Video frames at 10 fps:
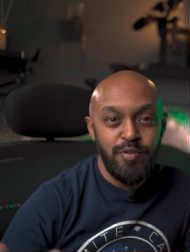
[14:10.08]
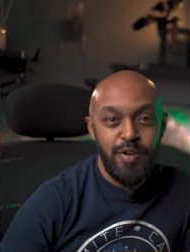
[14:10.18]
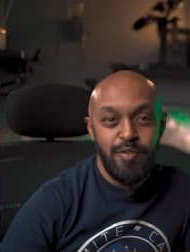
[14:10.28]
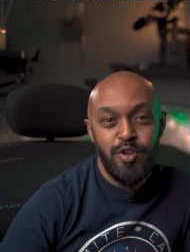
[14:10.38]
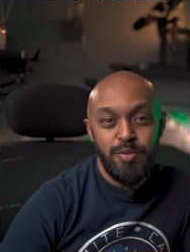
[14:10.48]

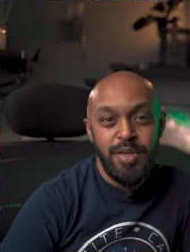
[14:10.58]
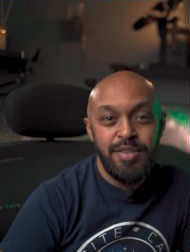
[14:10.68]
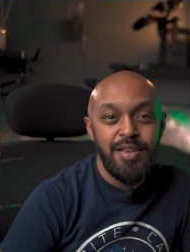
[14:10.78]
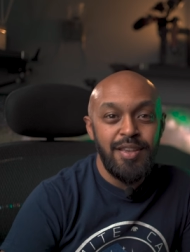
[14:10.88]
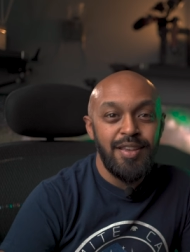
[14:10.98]
very first
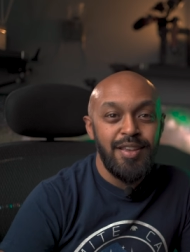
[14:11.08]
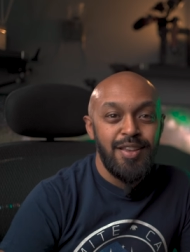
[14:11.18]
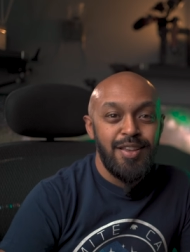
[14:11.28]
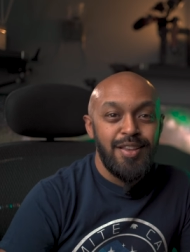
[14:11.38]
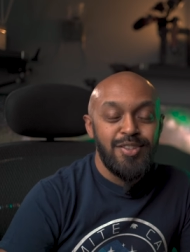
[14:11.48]
PC.
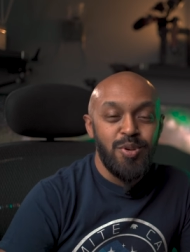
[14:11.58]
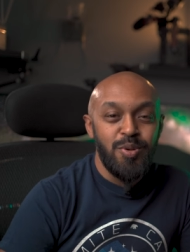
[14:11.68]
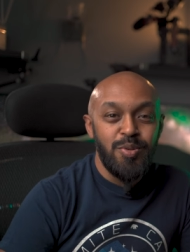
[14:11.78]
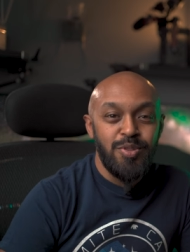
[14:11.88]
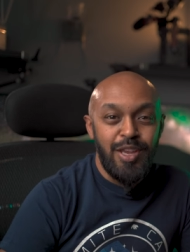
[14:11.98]

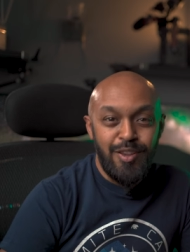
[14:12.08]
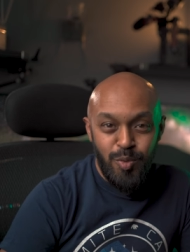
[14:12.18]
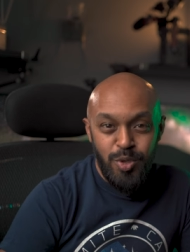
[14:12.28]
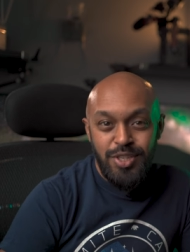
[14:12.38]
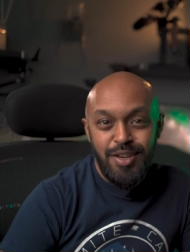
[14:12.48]
So thank you for
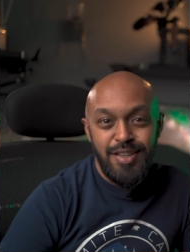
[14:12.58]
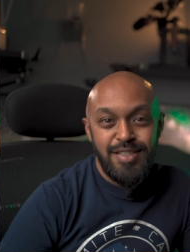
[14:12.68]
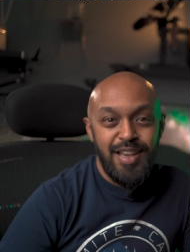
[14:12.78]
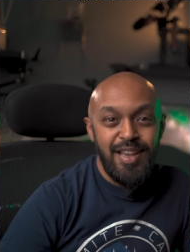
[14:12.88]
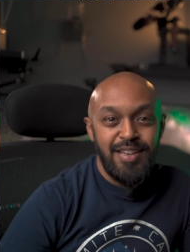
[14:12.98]
watching guys
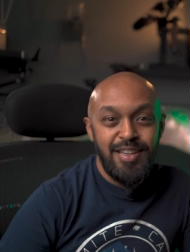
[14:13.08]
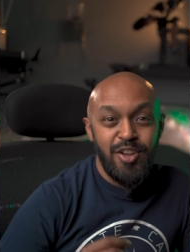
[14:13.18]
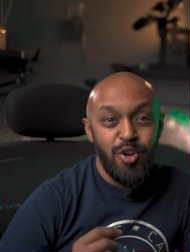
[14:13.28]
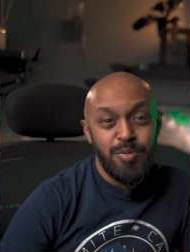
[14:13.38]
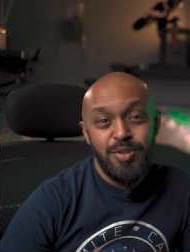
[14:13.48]
and I
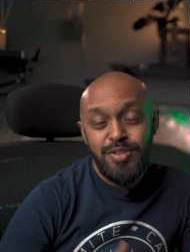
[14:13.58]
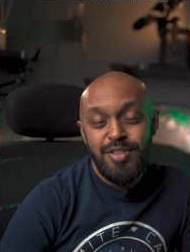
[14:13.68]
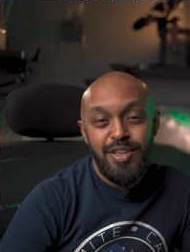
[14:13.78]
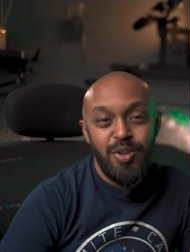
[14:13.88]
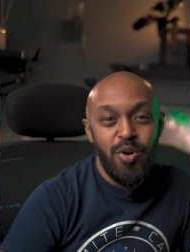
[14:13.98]
hope to
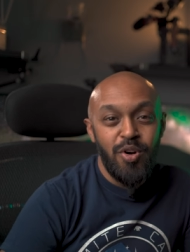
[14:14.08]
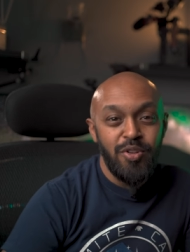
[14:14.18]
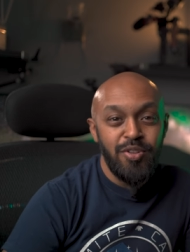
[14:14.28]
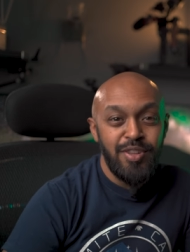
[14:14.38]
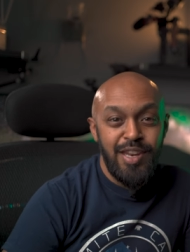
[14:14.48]
see you
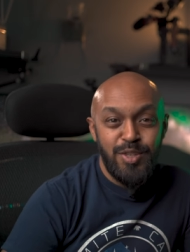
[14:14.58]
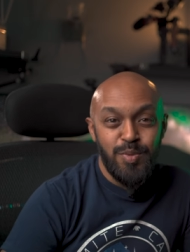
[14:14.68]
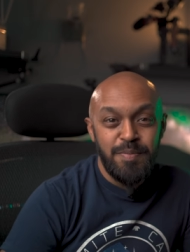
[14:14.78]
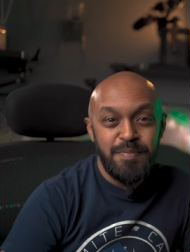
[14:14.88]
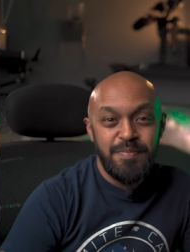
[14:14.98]
on the next one.